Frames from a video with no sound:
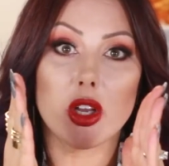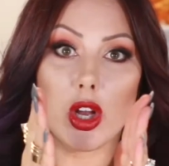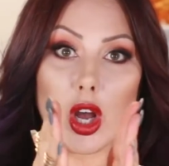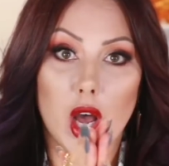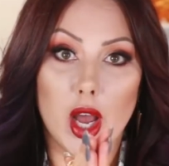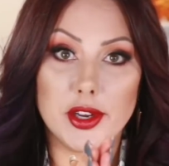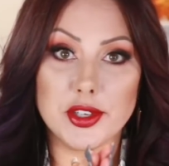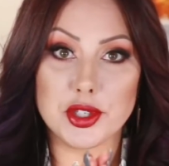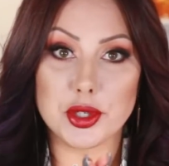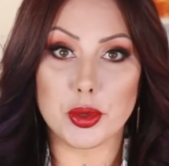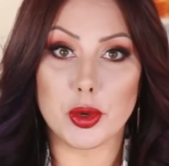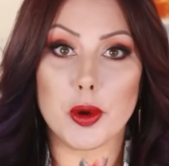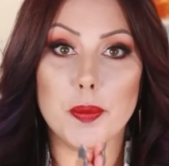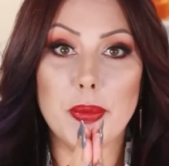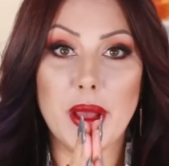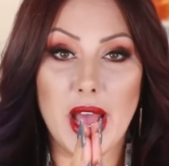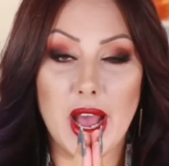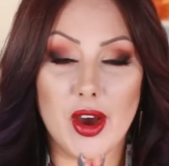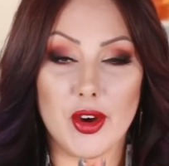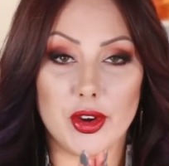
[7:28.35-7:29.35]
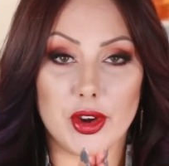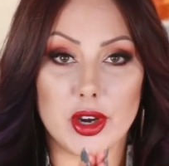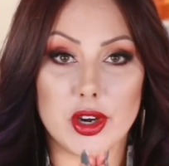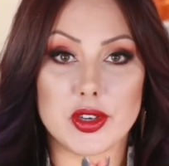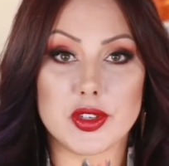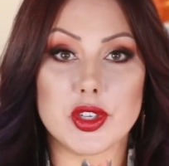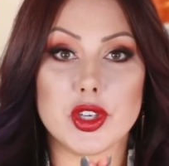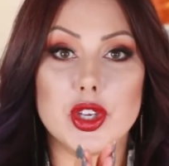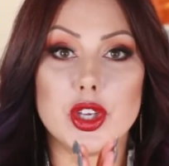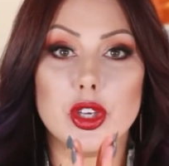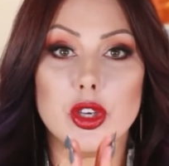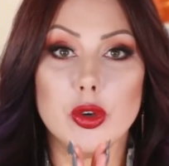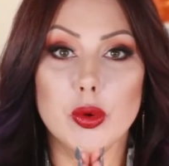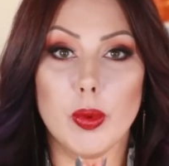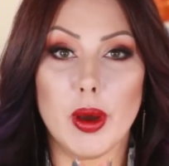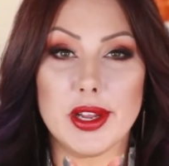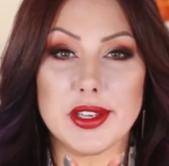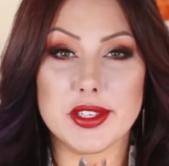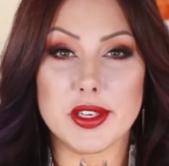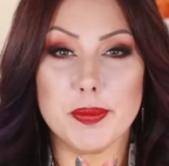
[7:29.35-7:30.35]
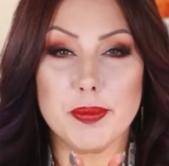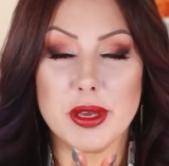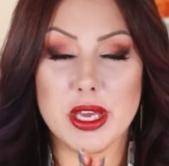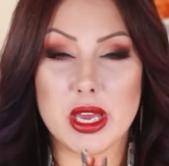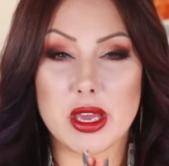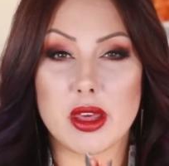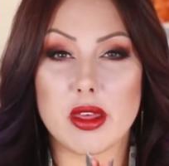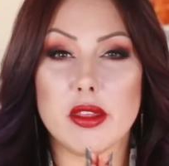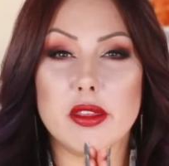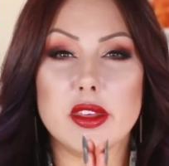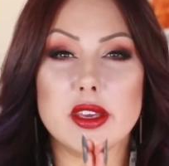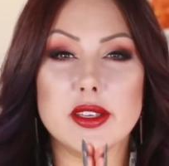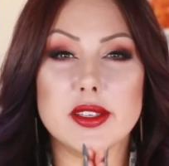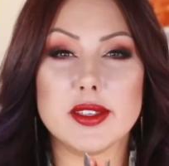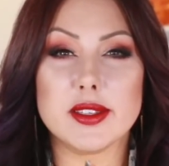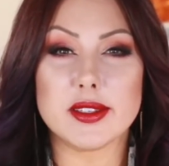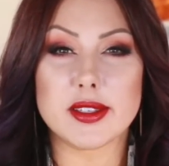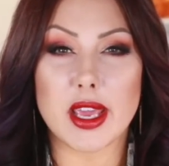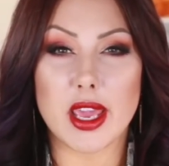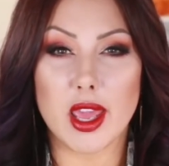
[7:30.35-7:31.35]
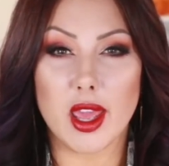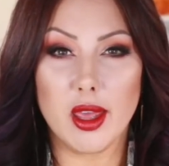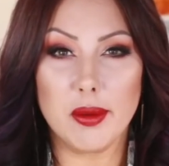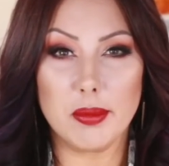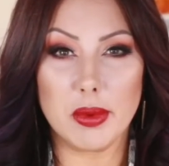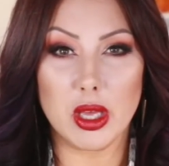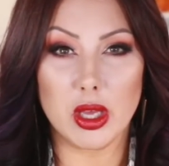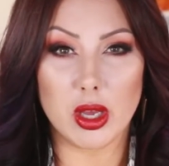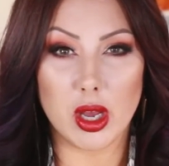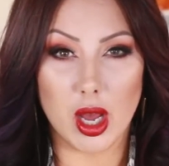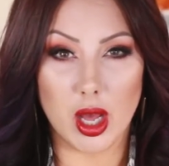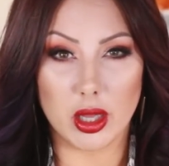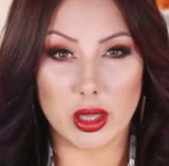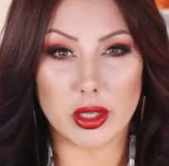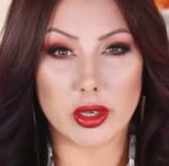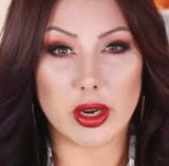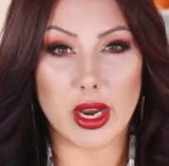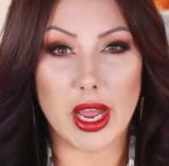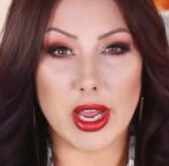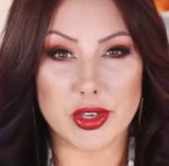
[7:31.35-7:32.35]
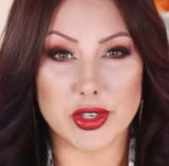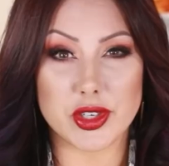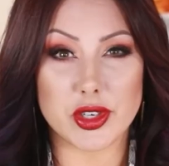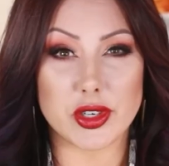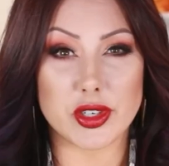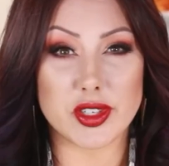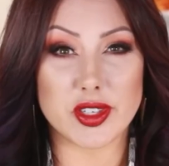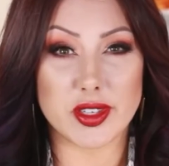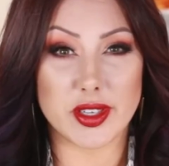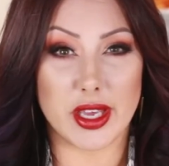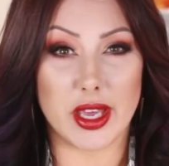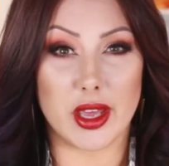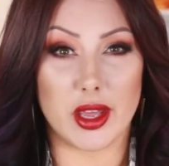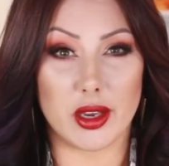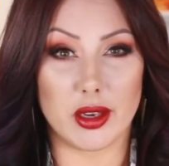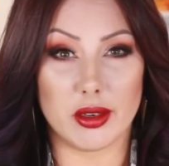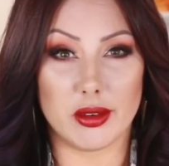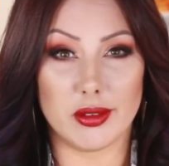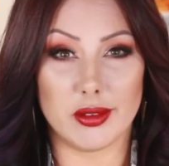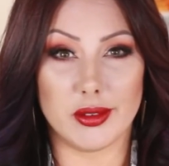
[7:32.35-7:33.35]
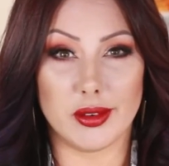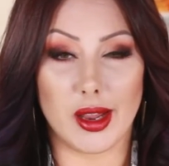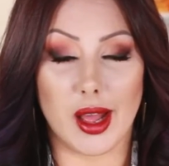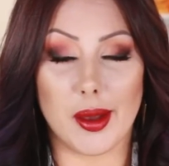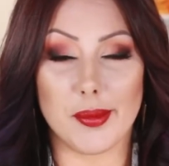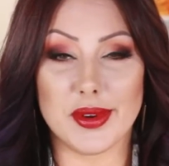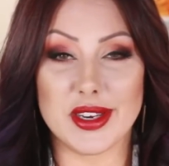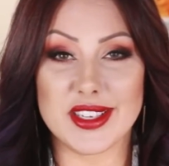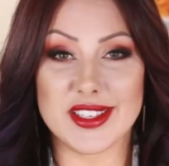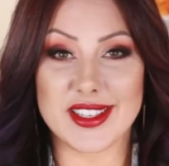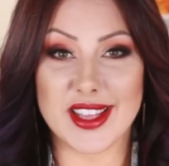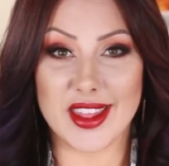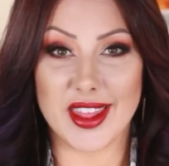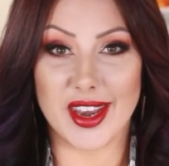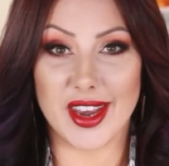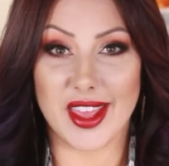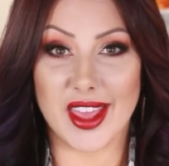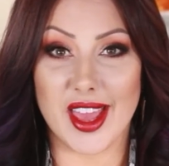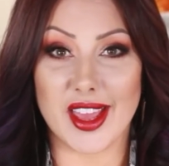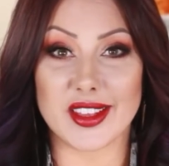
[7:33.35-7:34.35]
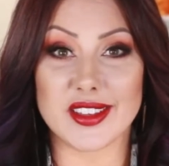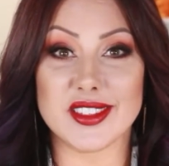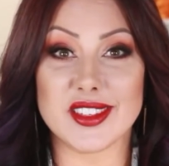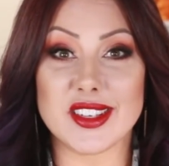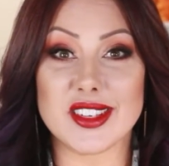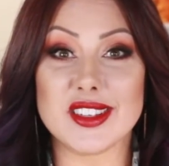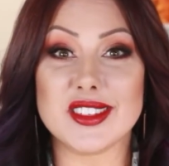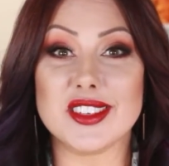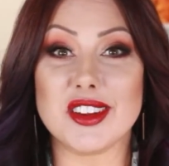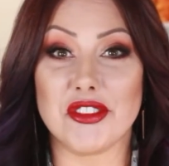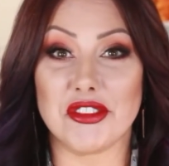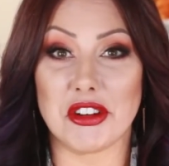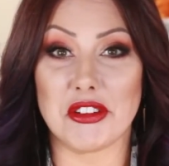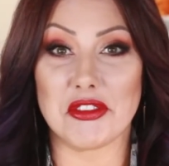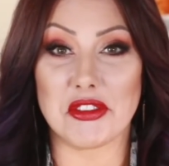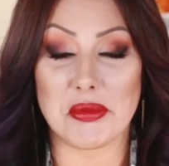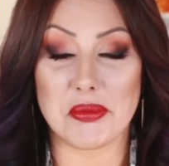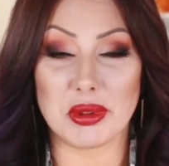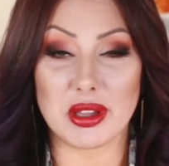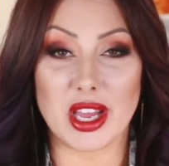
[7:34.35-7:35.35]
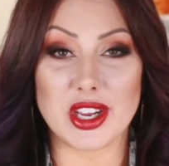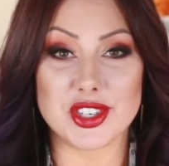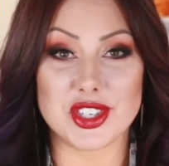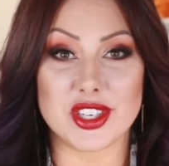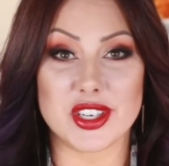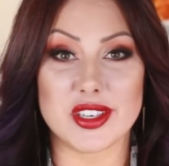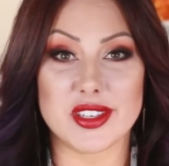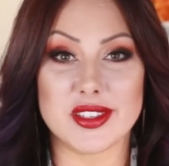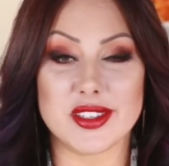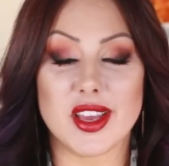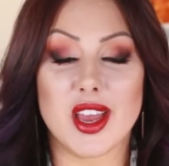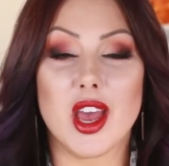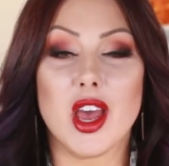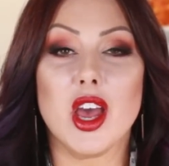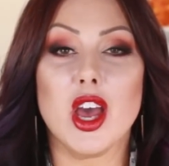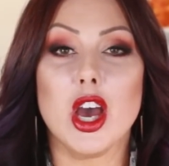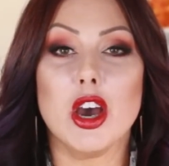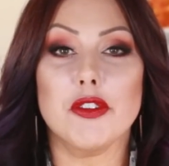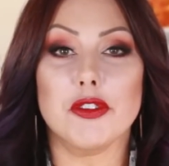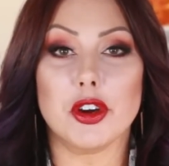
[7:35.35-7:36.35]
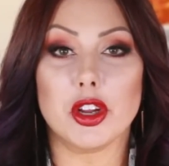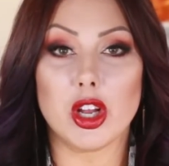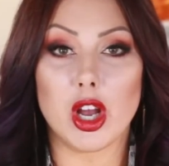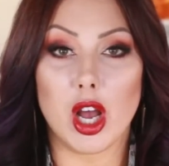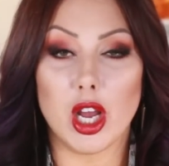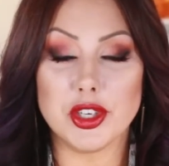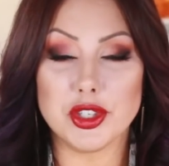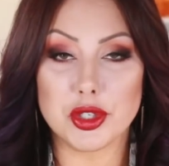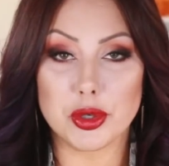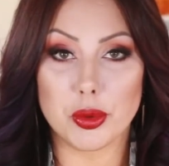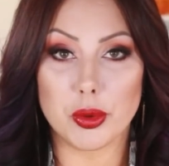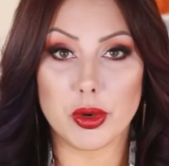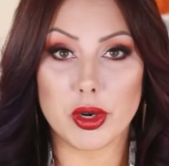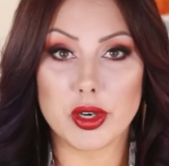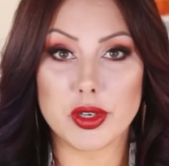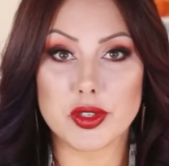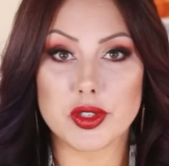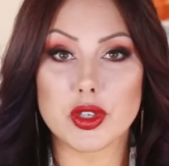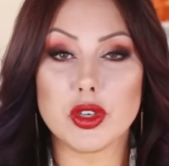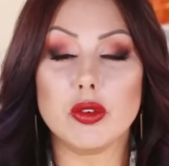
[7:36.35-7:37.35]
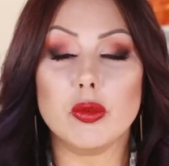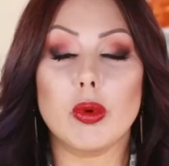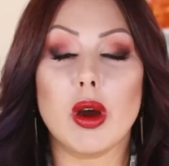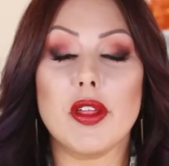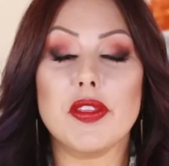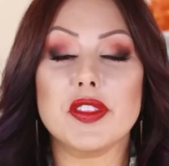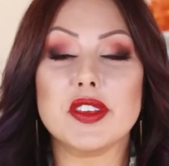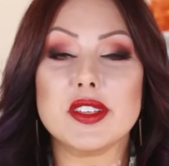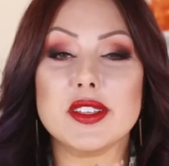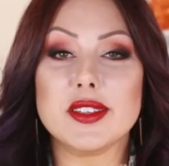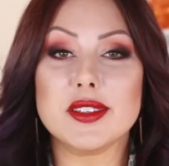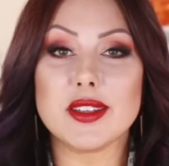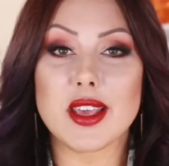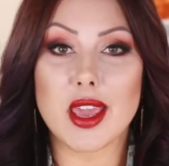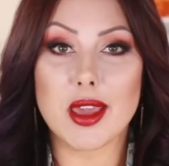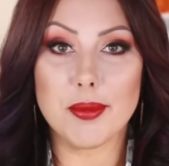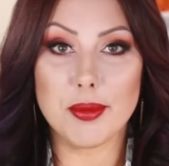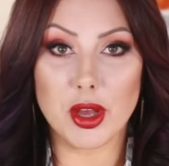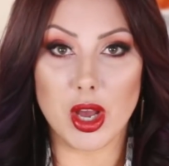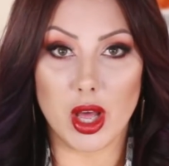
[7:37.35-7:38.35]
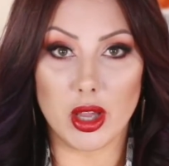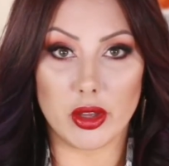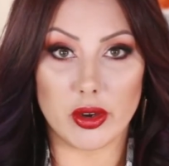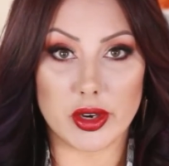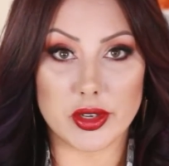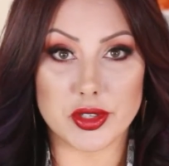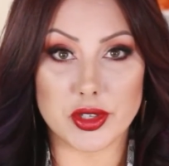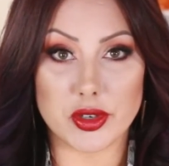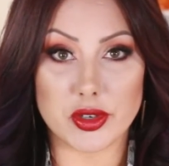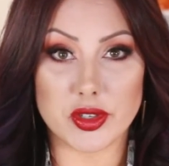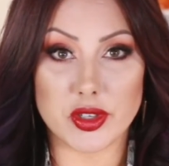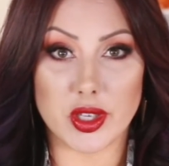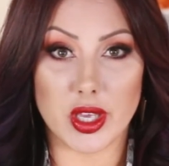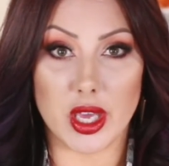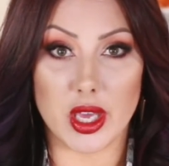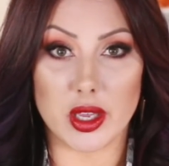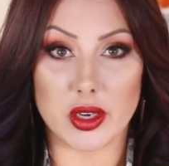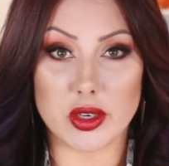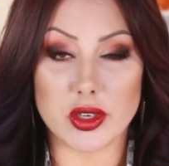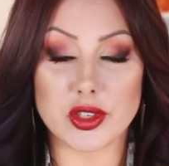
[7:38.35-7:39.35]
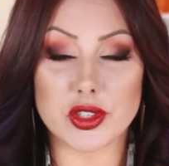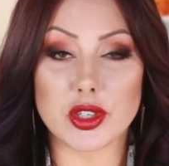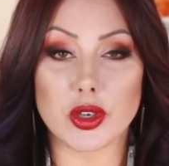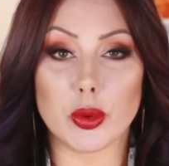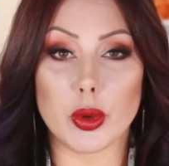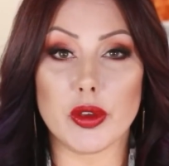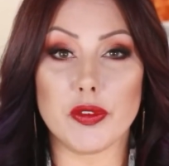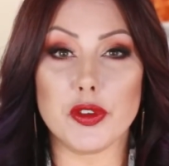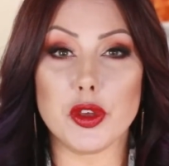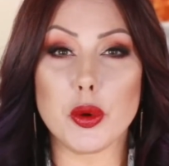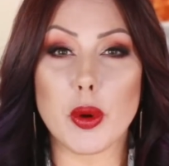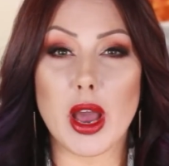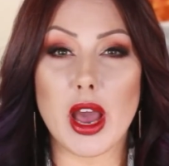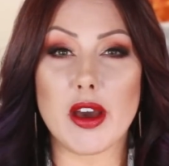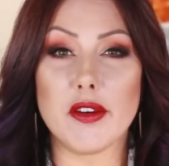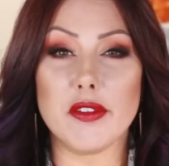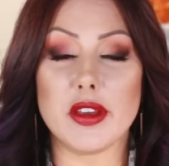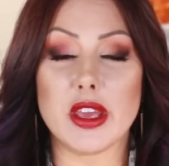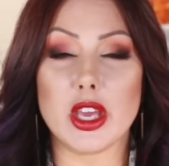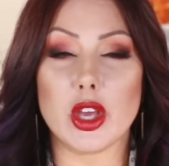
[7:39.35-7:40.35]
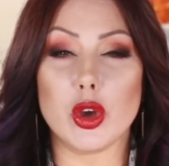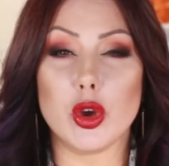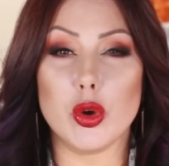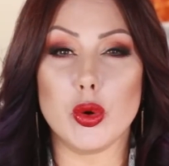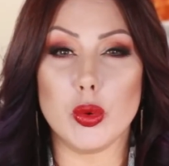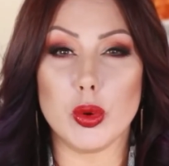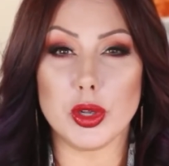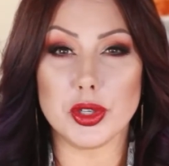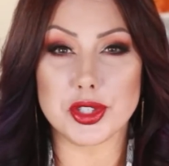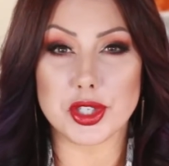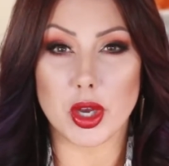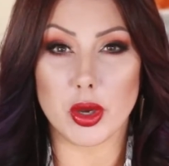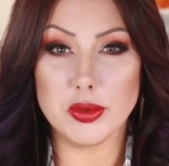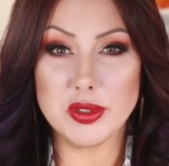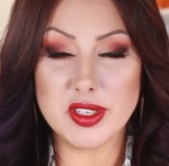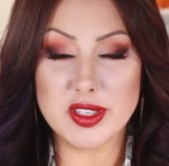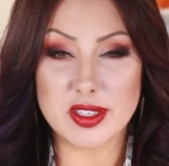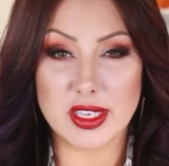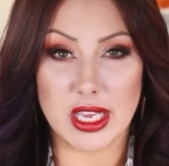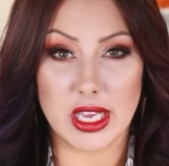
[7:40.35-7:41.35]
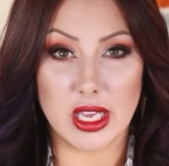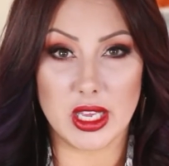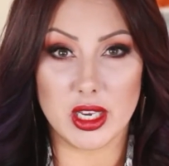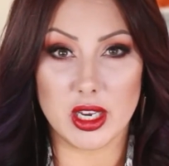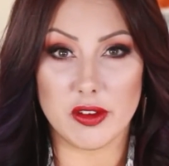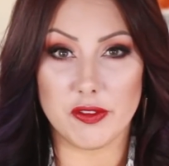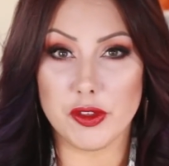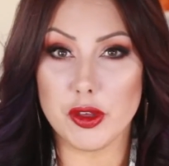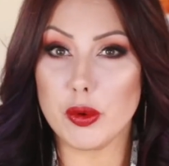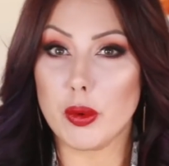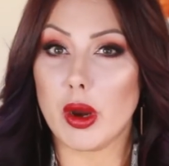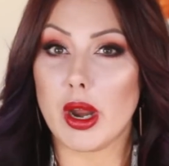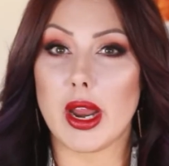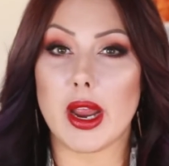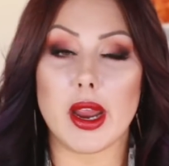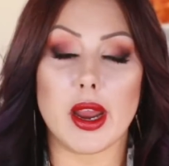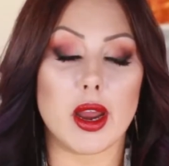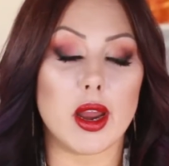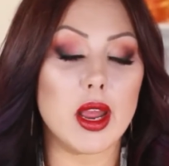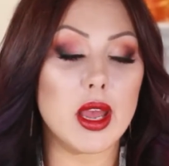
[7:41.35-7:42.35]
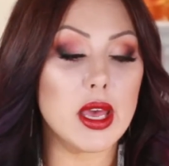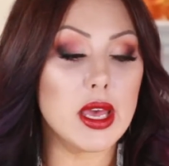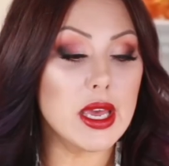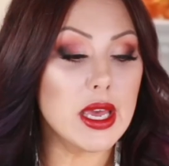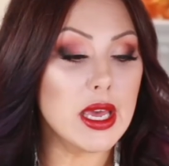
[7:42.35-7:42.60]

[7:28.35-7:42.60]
Contour powders, you want to pick the same color as your skin. I'm going to say that again because this is different from blushes. For contours, you want the same color as your skin. So if you have cool toned skin, if you are